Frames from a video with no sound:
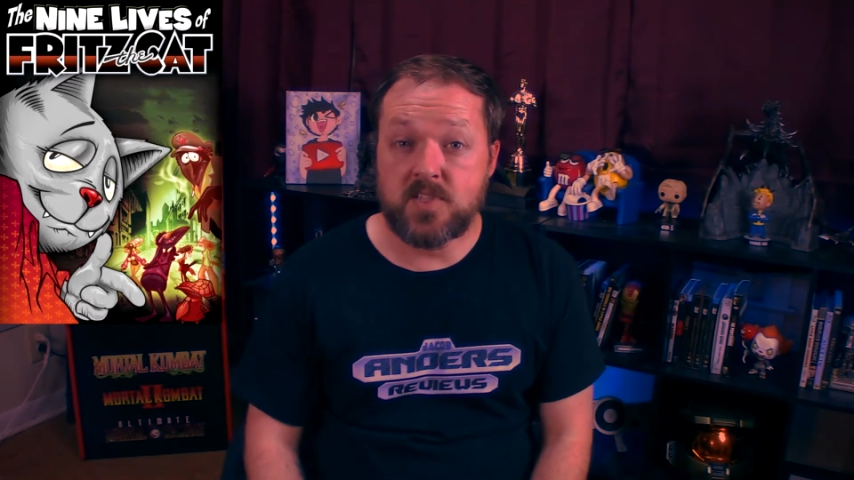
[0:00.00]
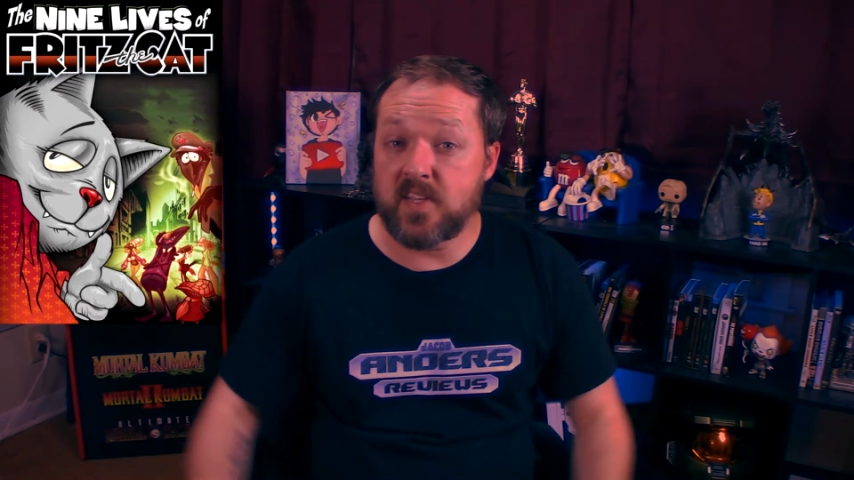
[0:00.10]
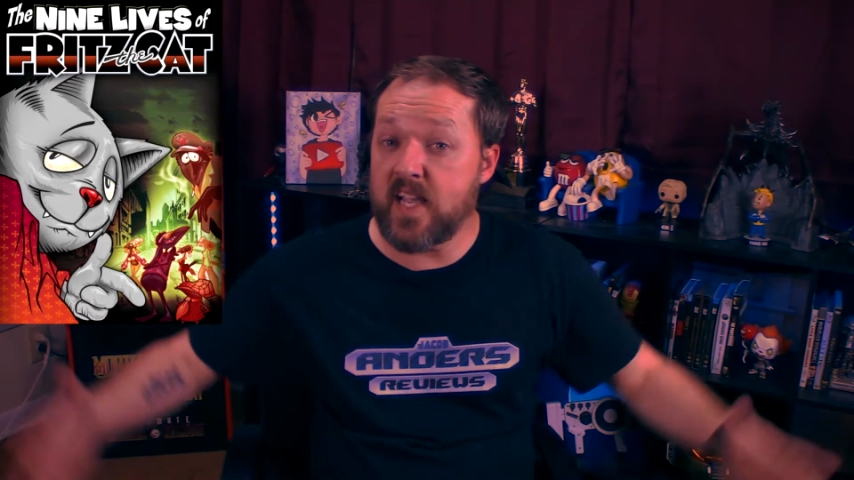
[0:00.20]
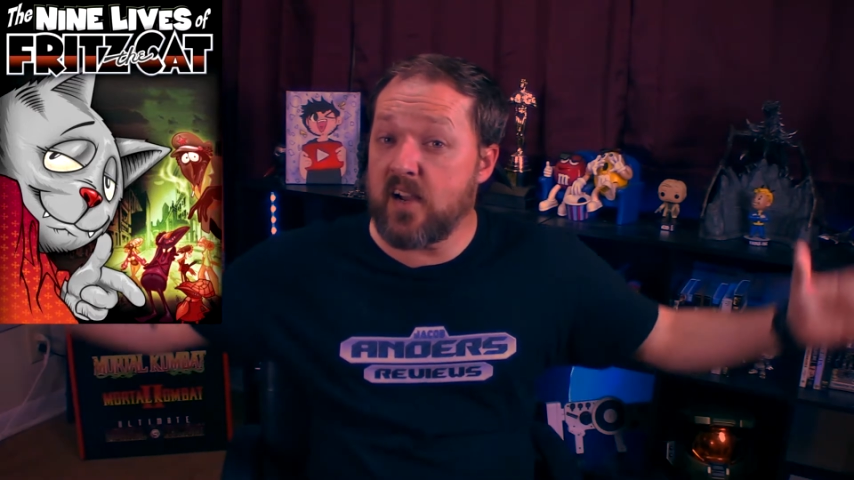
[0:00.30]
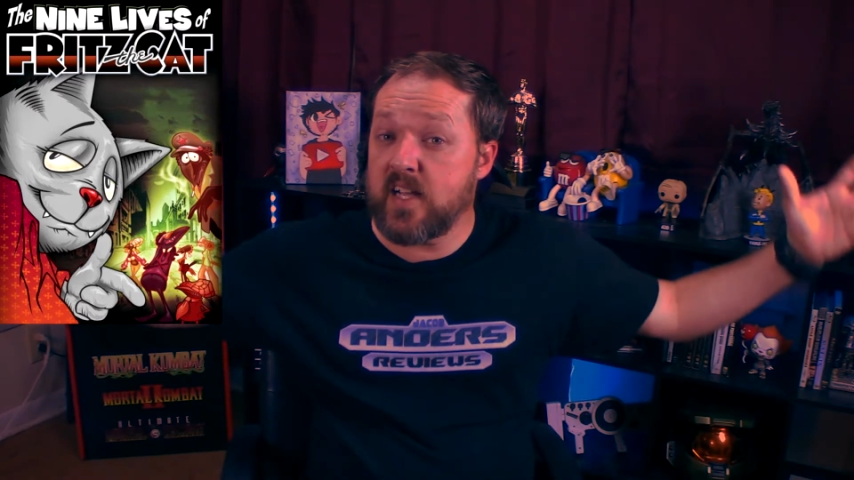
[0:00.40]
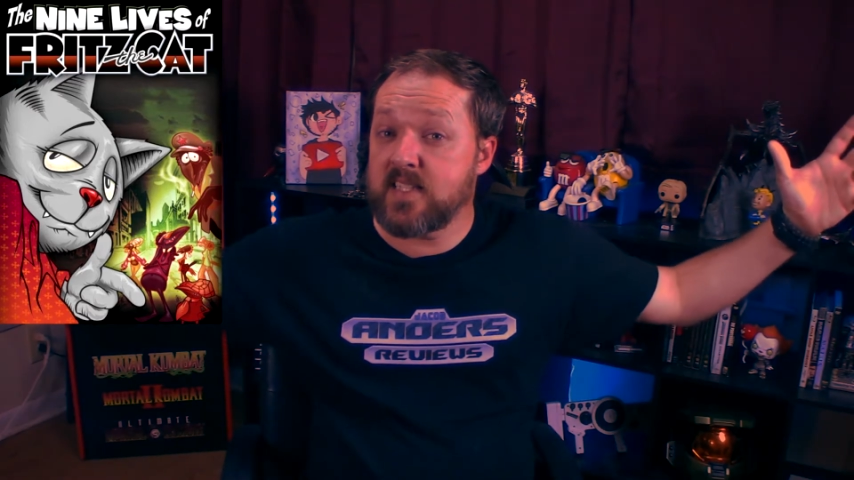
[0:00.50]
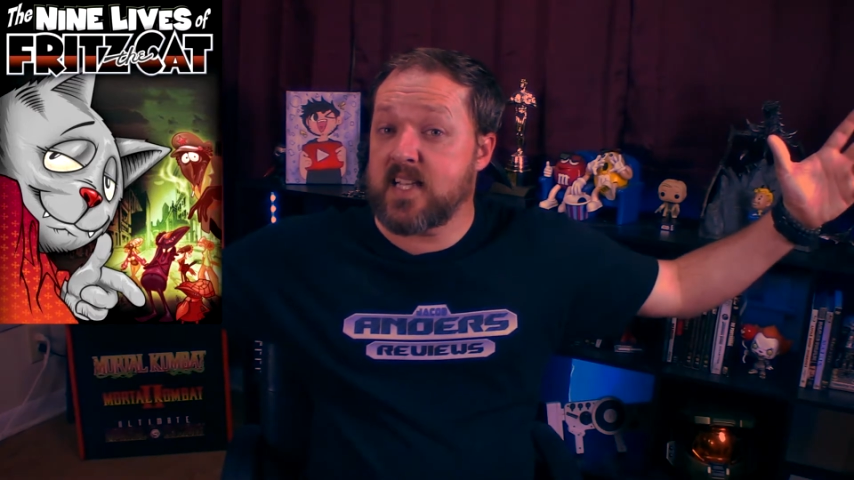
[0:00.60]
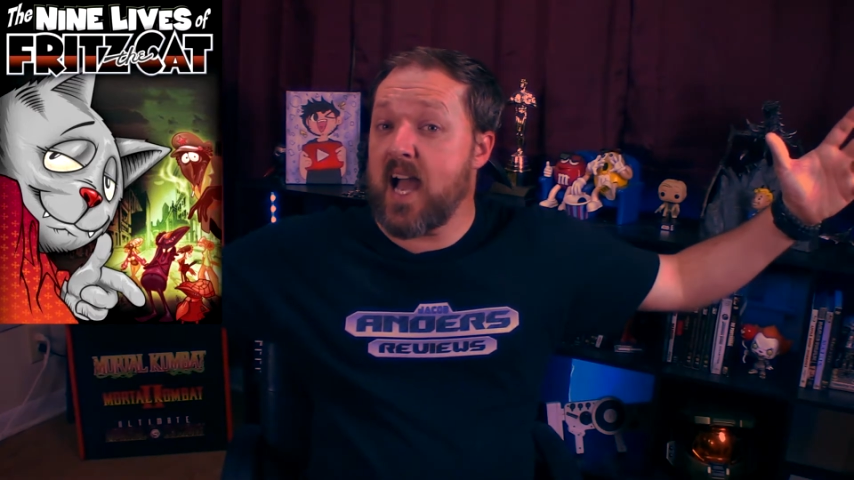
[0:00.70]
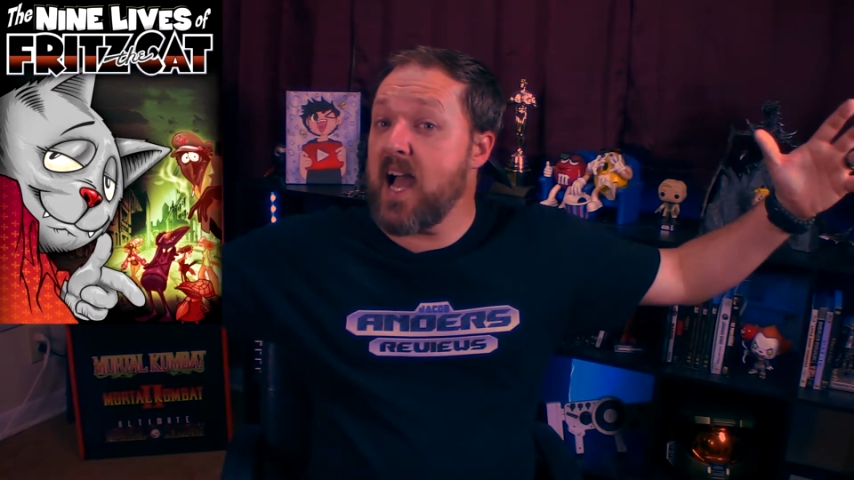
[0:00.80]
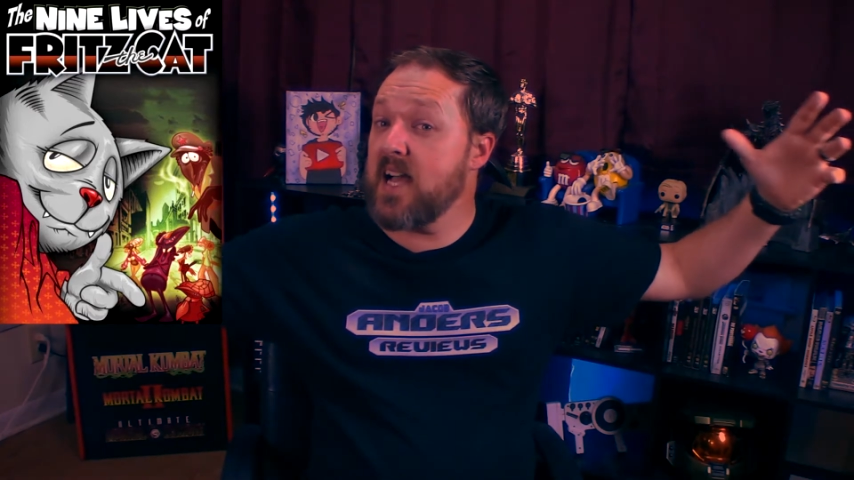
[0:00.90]
So there it is,
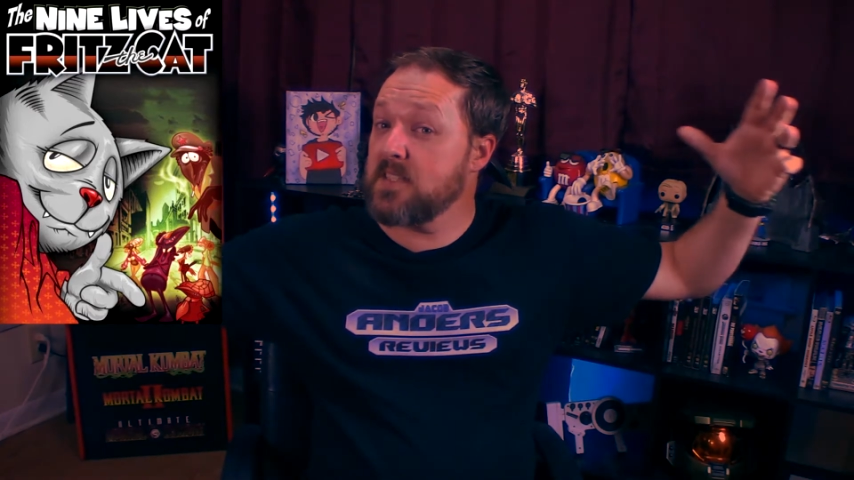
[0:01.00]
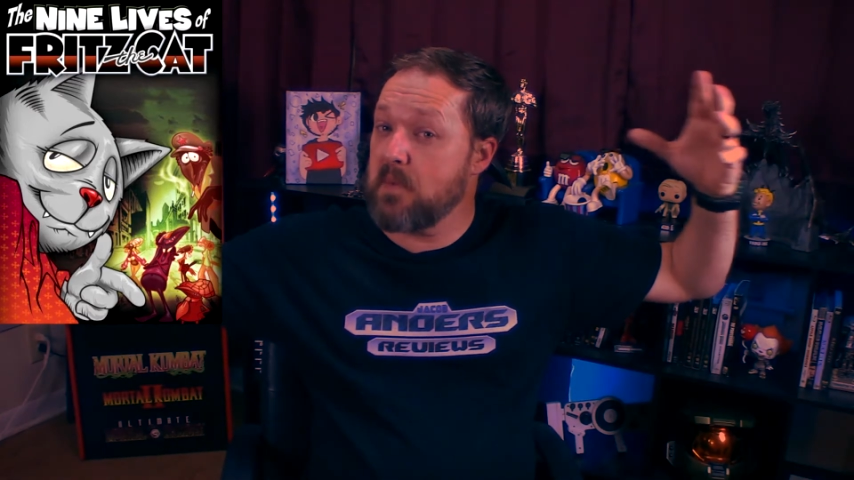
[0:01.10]
guys,